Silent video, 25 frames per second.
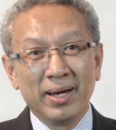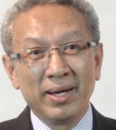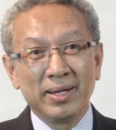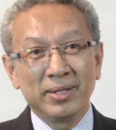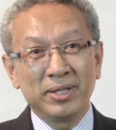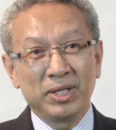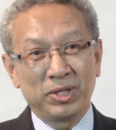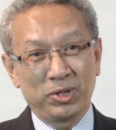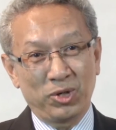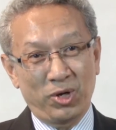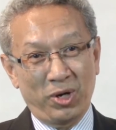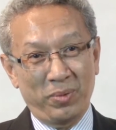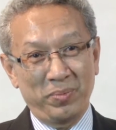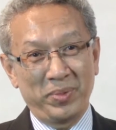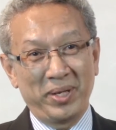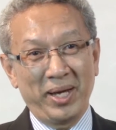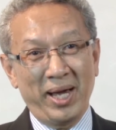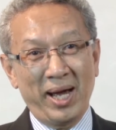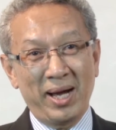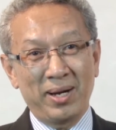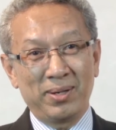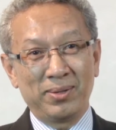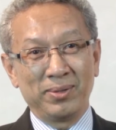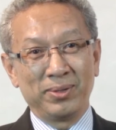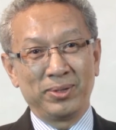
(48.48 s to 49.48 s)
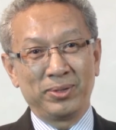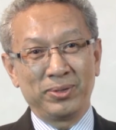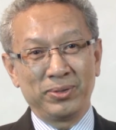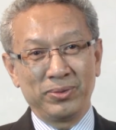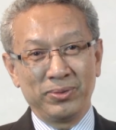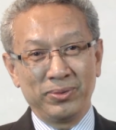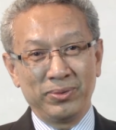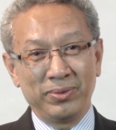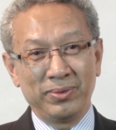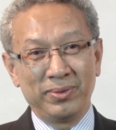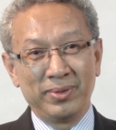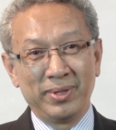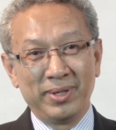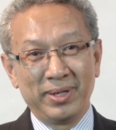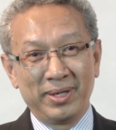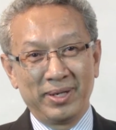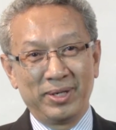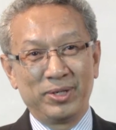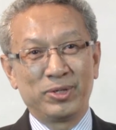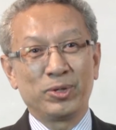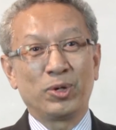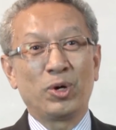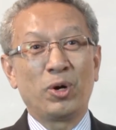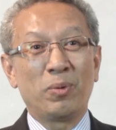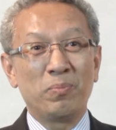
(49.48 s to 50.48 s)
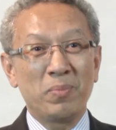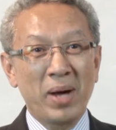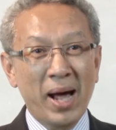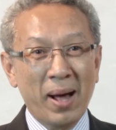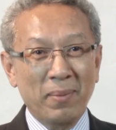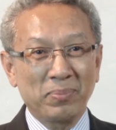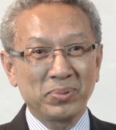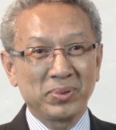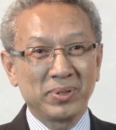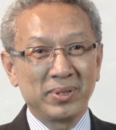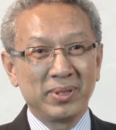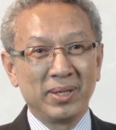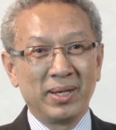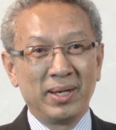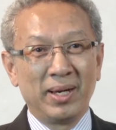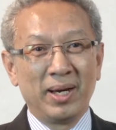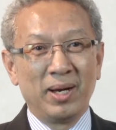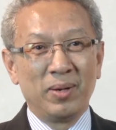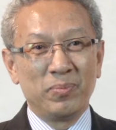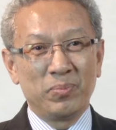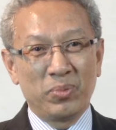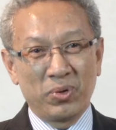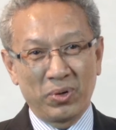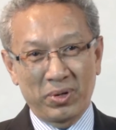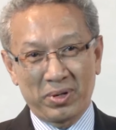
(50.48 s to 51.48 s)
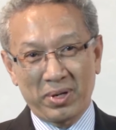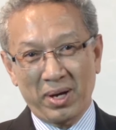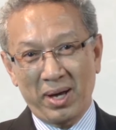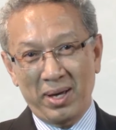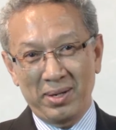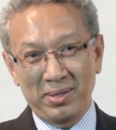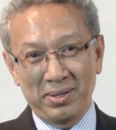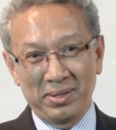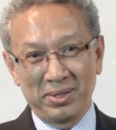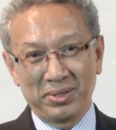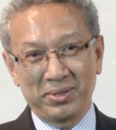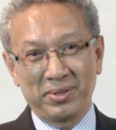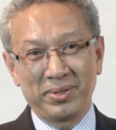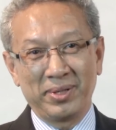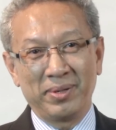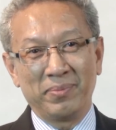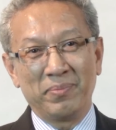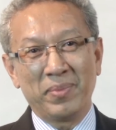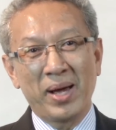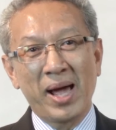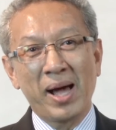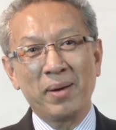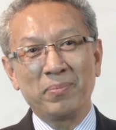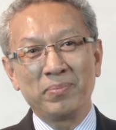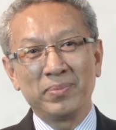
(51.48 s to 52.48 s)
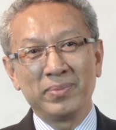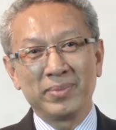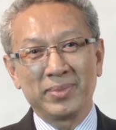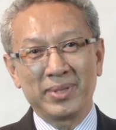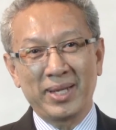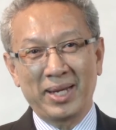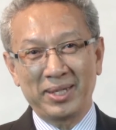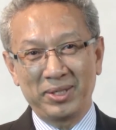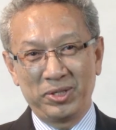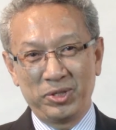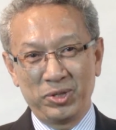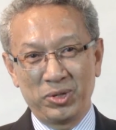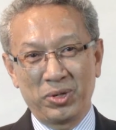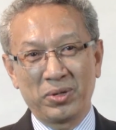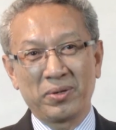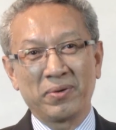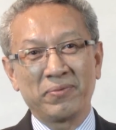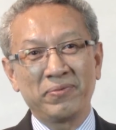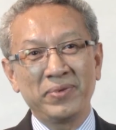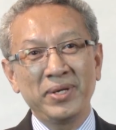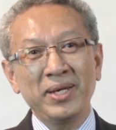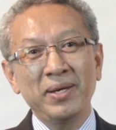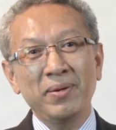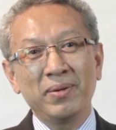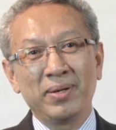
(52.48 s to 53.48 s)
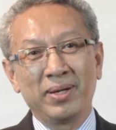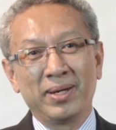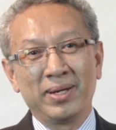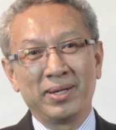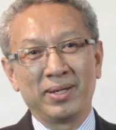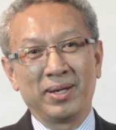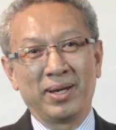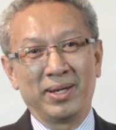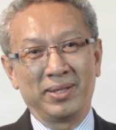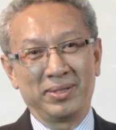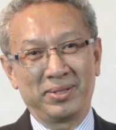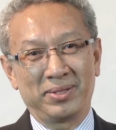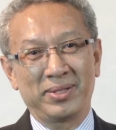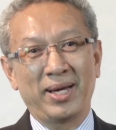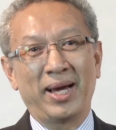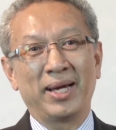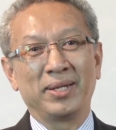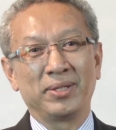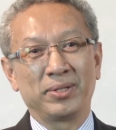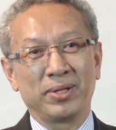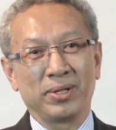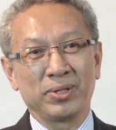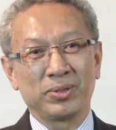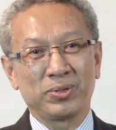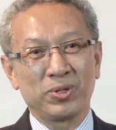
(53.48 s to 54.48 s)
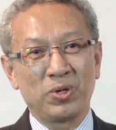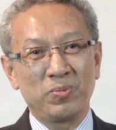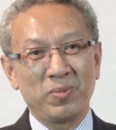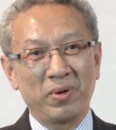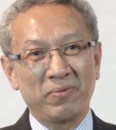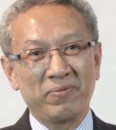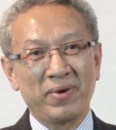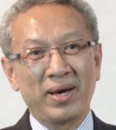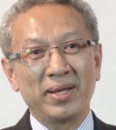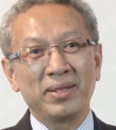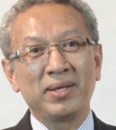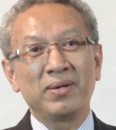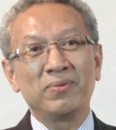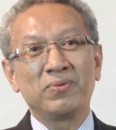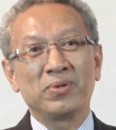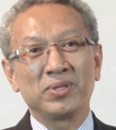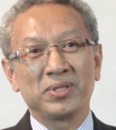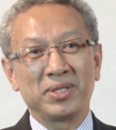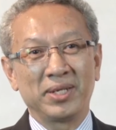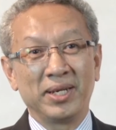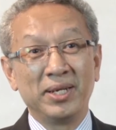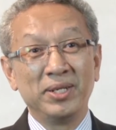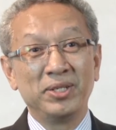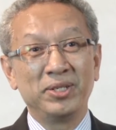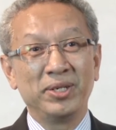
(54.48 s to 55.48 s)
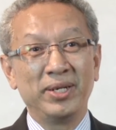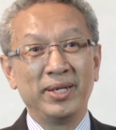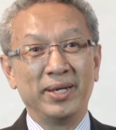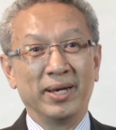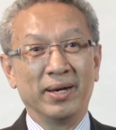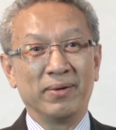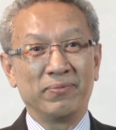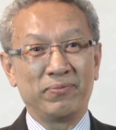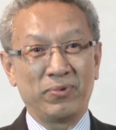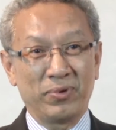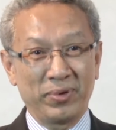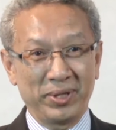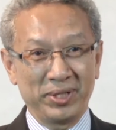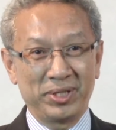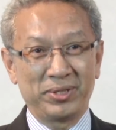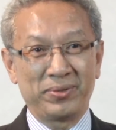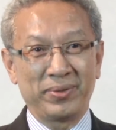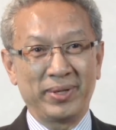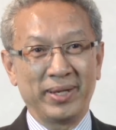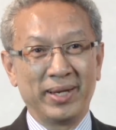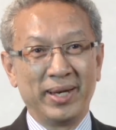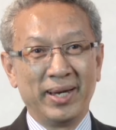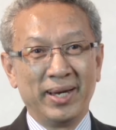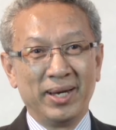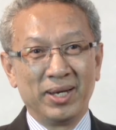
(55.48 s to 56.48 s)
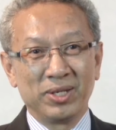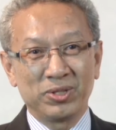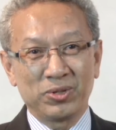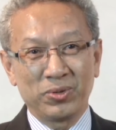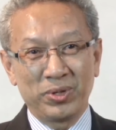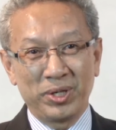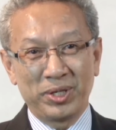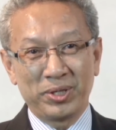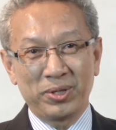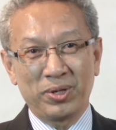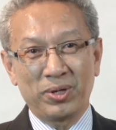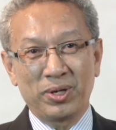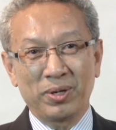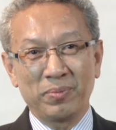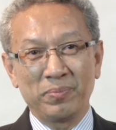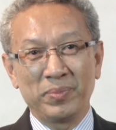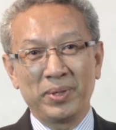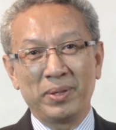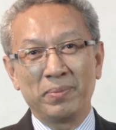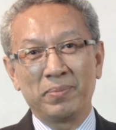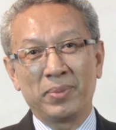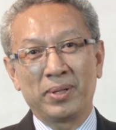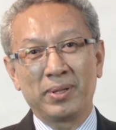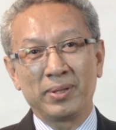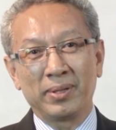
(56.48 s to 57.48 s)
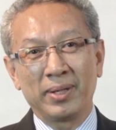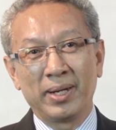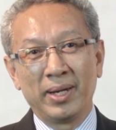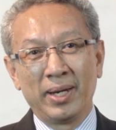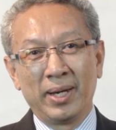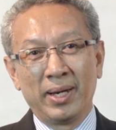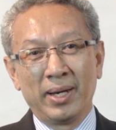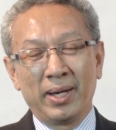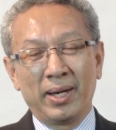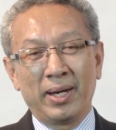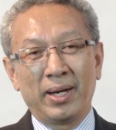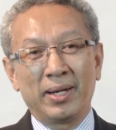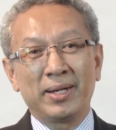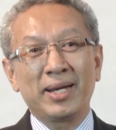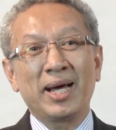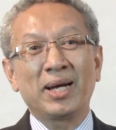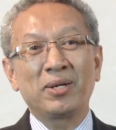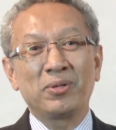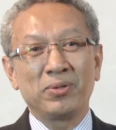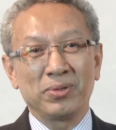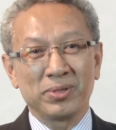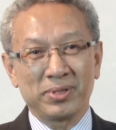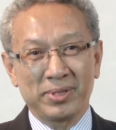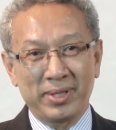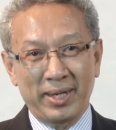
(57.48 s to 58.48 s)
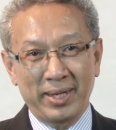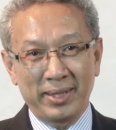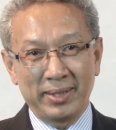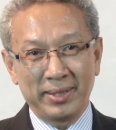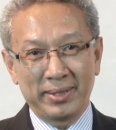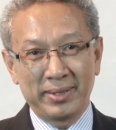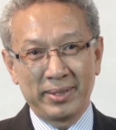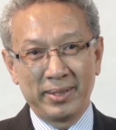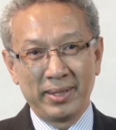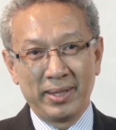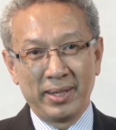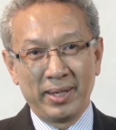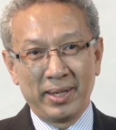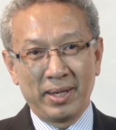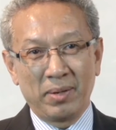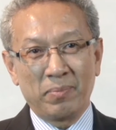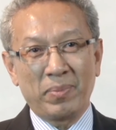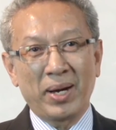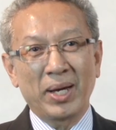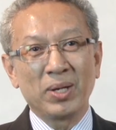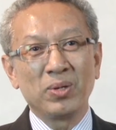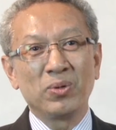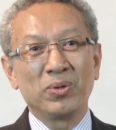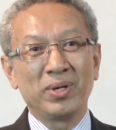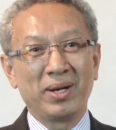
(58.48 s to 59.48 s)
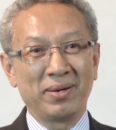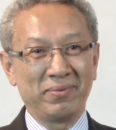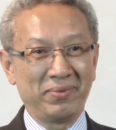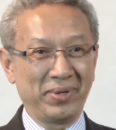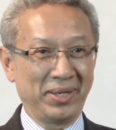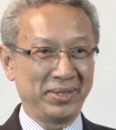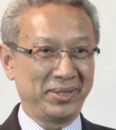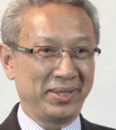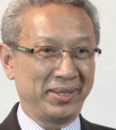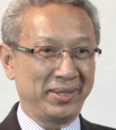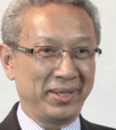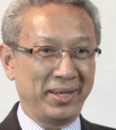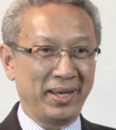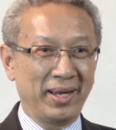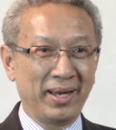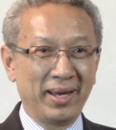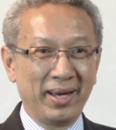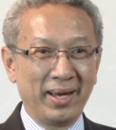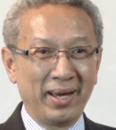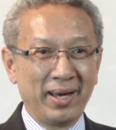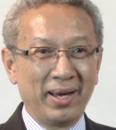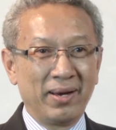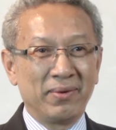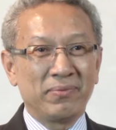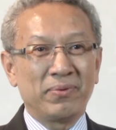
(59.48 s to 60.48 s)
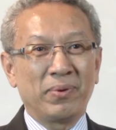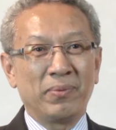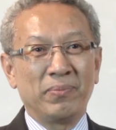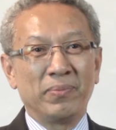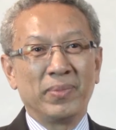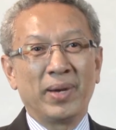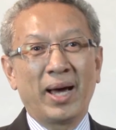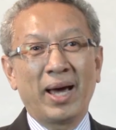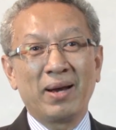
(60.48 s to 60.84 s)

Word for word: She taught me how to draw maps, put colors on the map, that geography is science also. My father was an engineer, forestry, so he taught me about uh, natural science, biodiversity, from